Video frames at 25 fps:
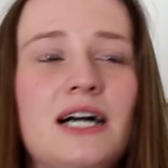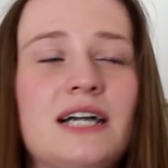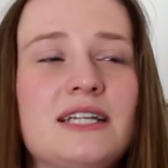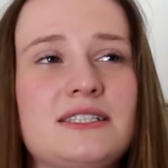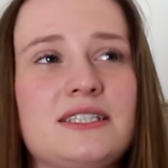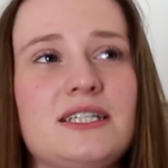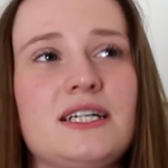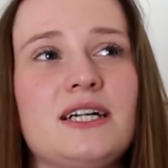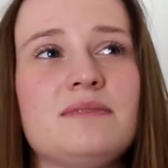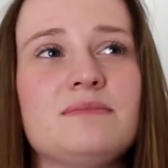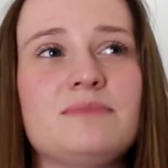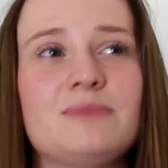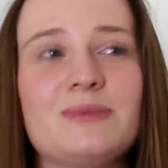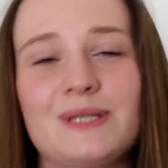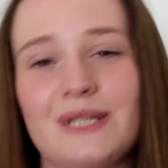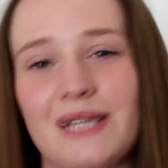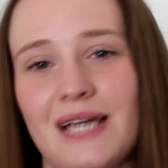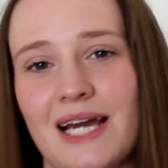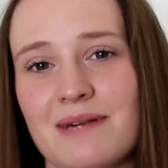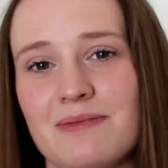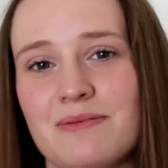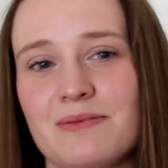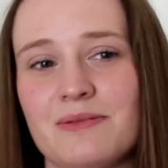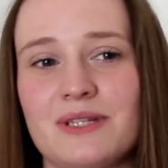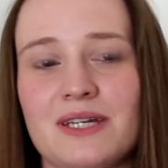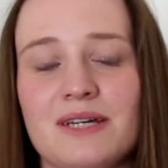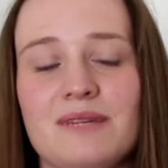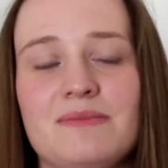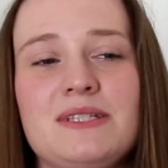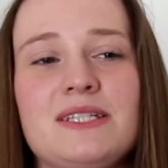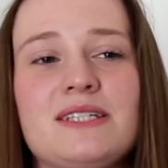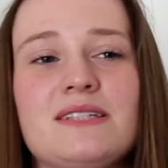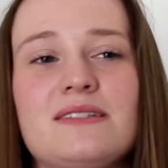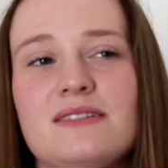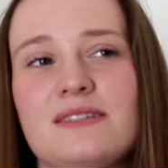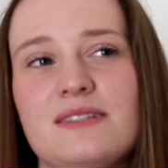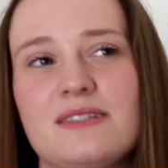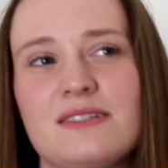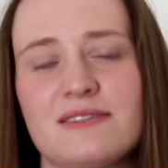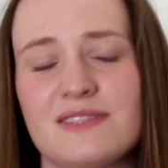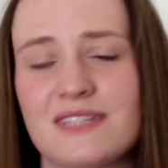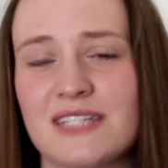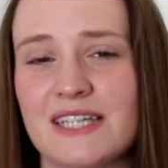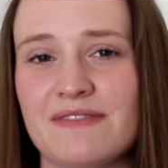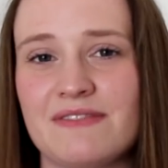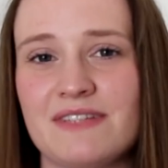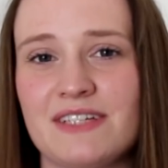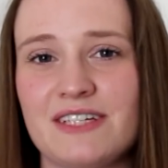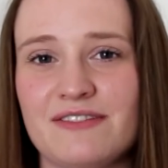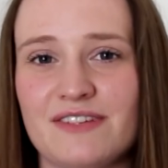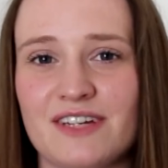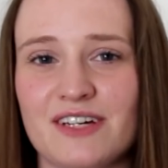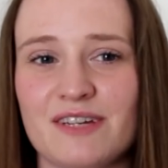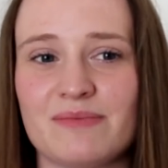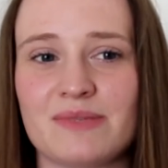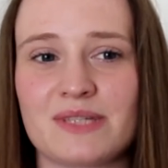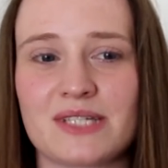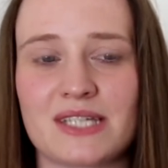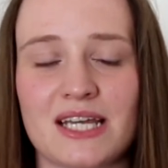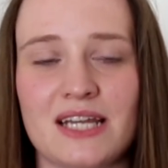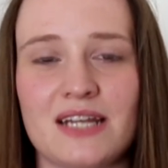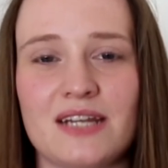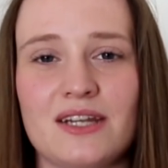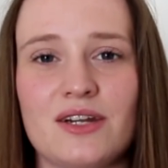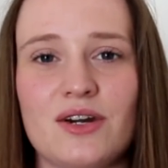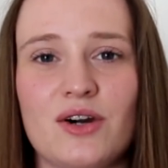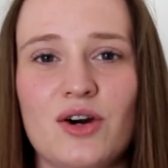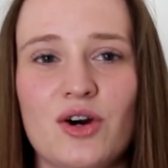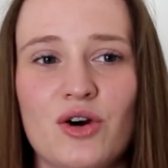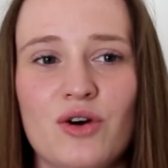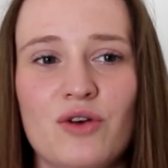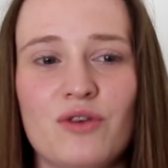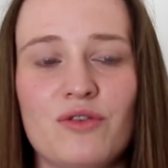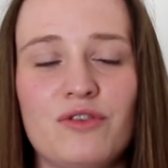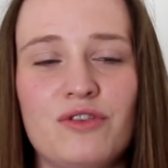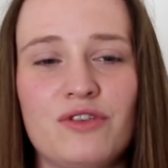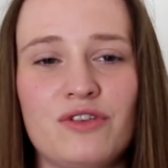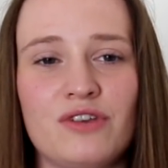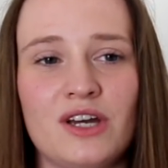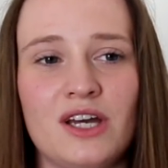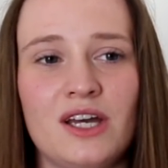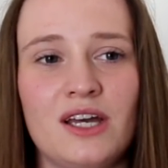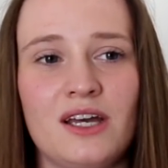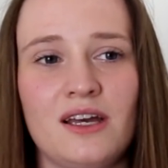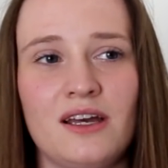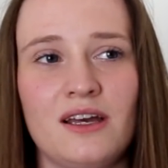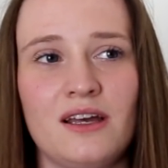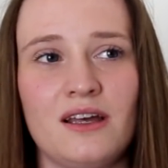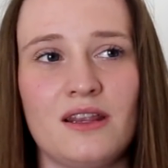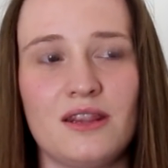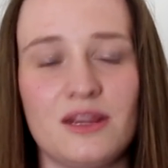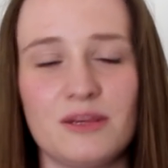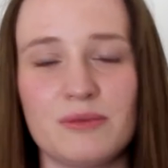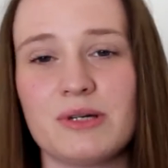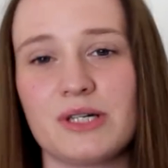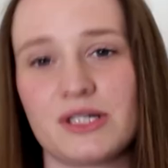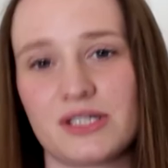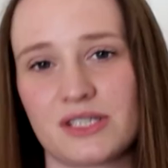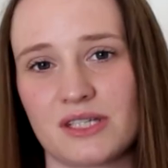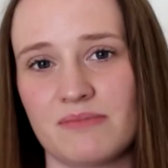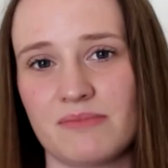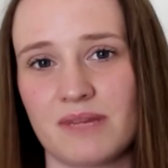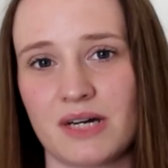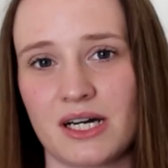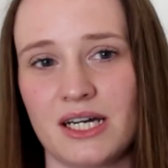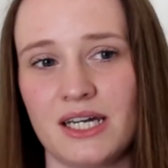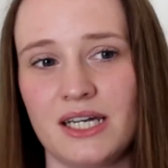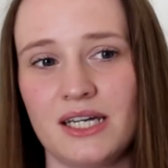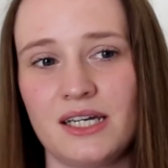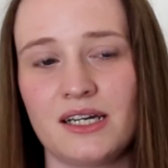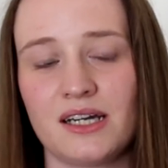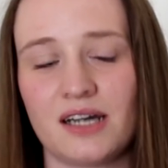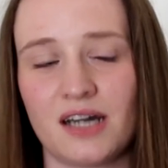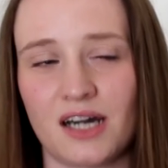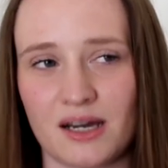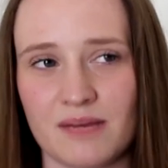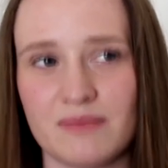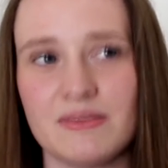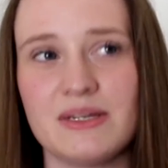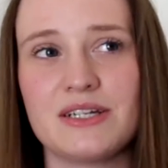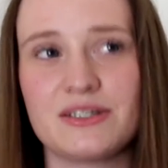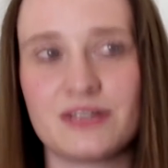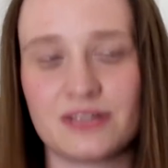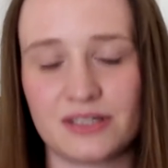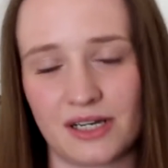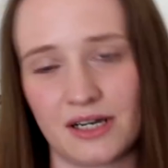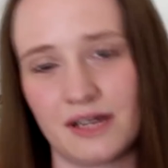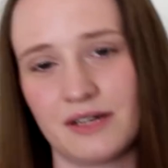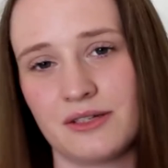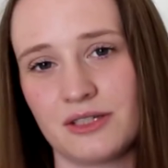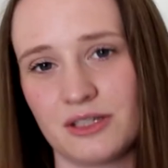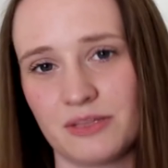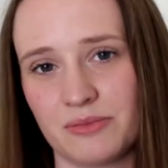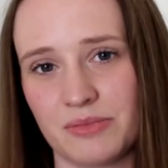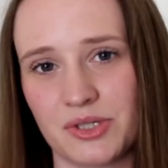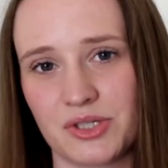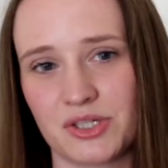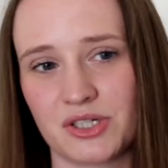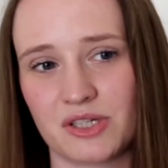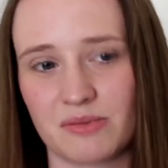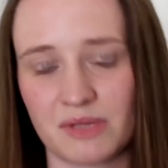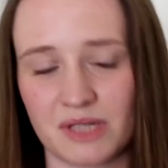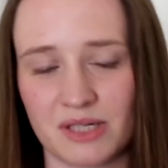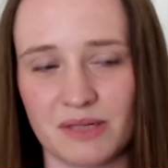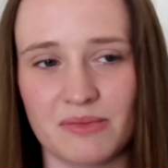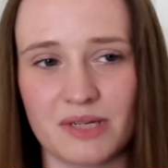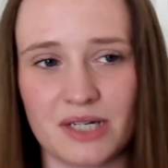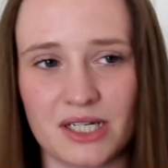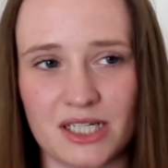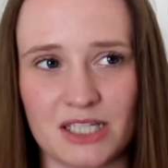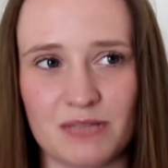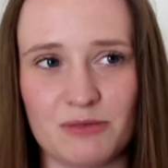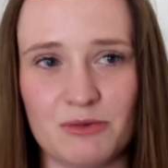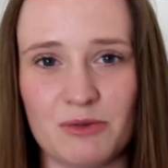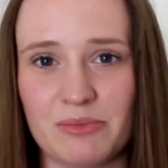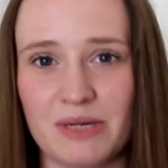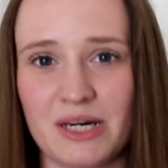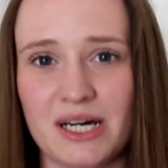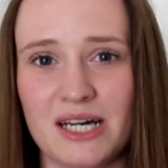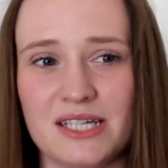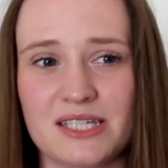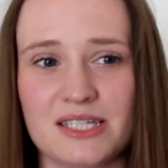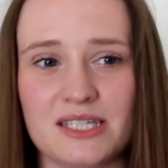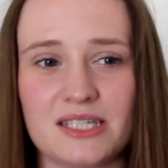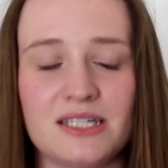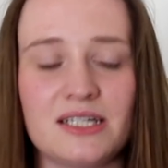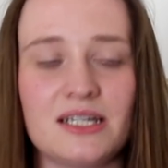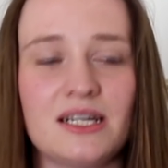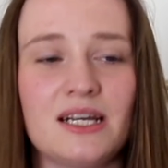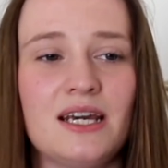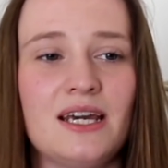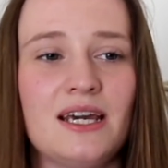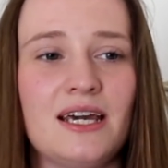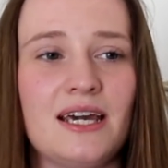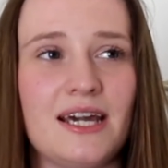Actually, I'm pretty happy with that. I means it's 75% of the books I'm buying, I'm literally going to a bookshop and I'm buying them in person.